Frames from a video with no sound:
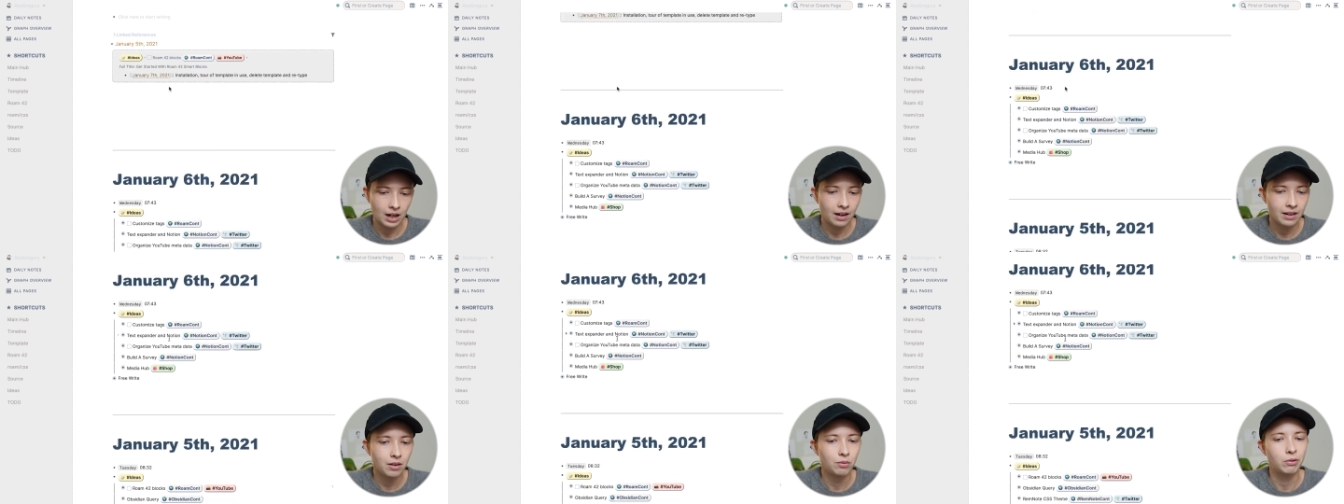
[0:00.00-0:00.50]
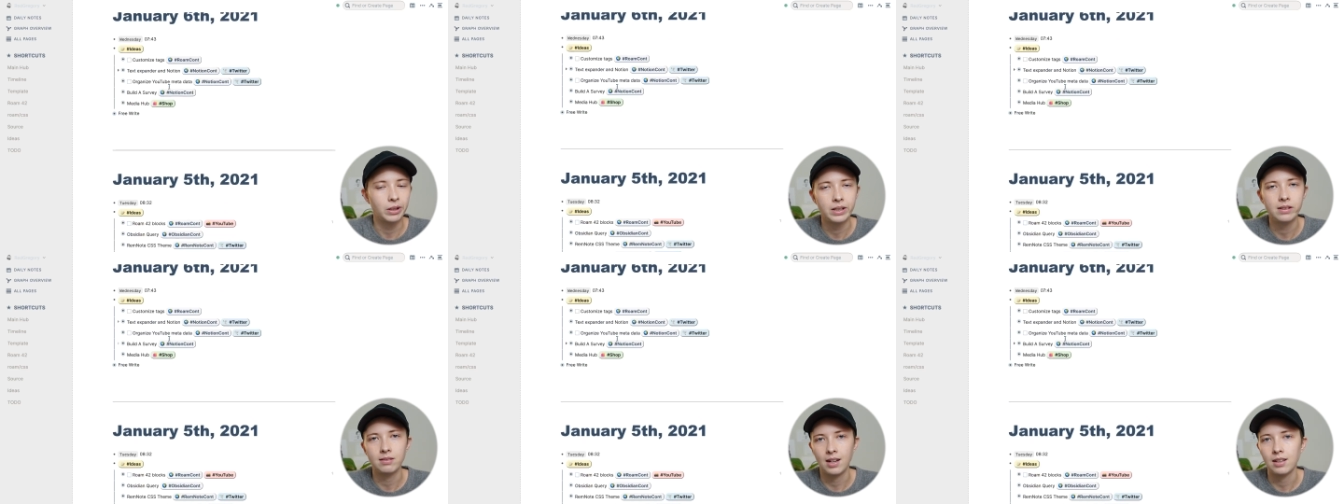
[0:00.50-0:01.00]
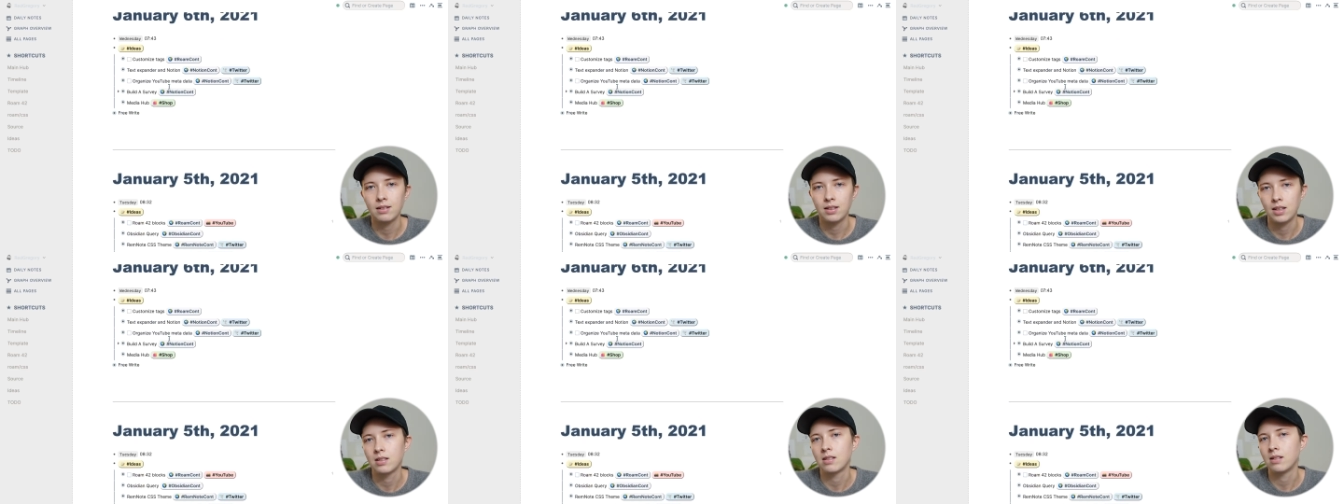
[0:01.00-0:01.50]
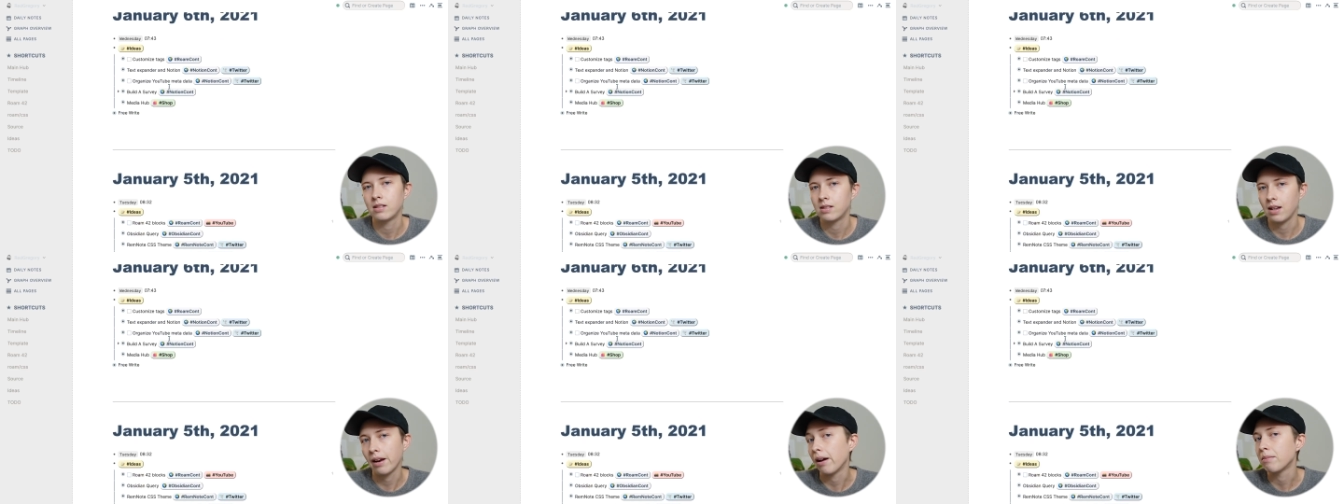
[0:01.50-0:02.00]
I really like this
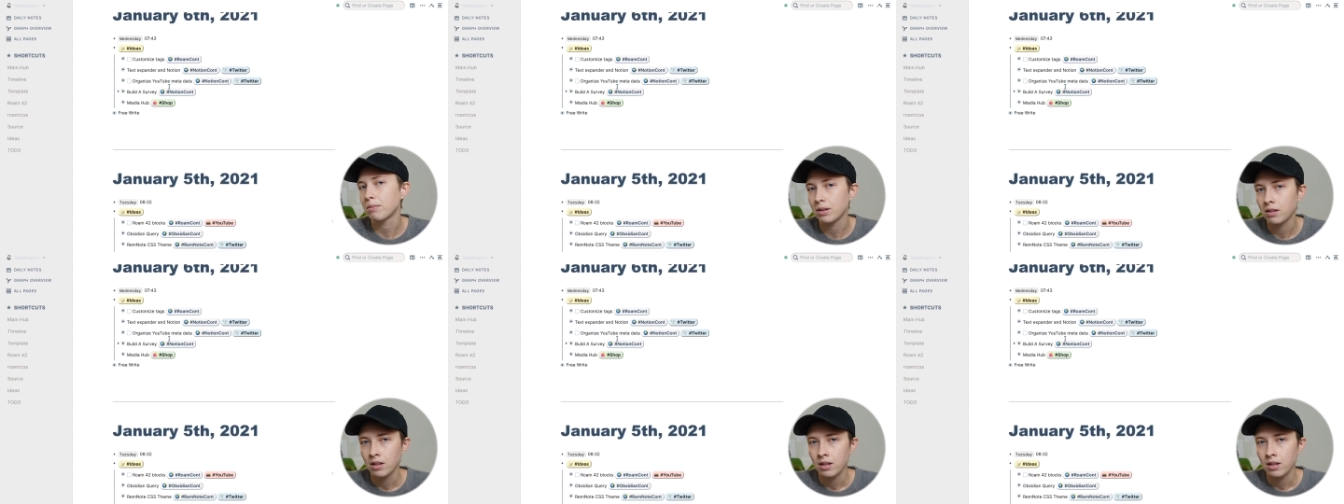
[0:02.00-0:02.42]
setup.